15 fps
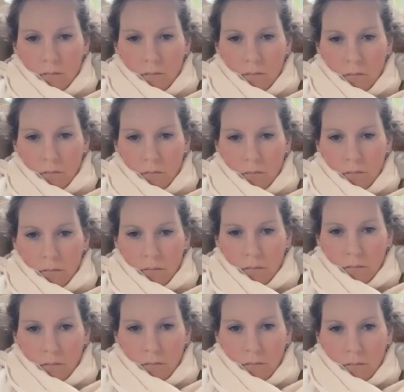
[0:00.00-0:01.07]

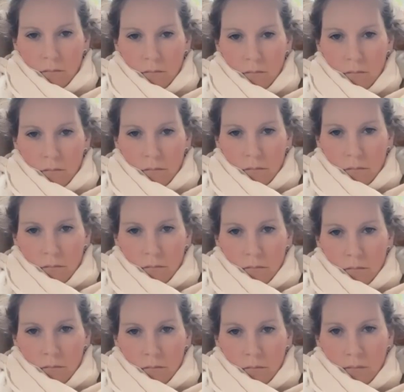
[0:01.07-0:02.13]

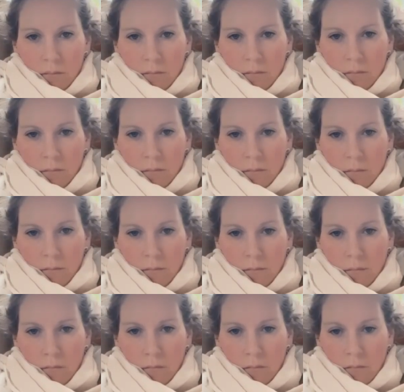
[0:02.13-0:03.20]

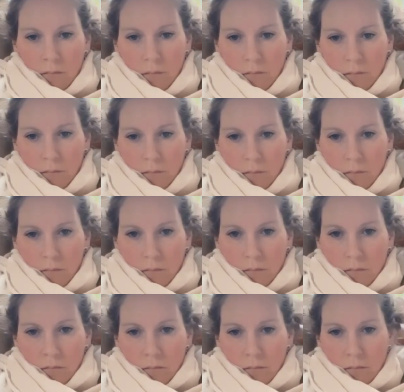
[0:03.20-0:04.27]

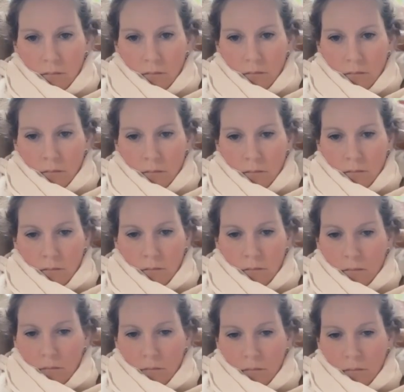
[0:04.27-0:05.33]

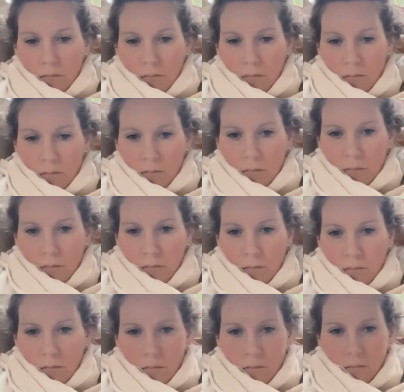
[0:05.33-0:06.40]

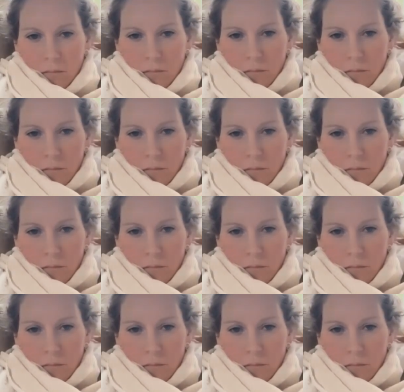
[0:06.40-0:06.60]
(no one is talking)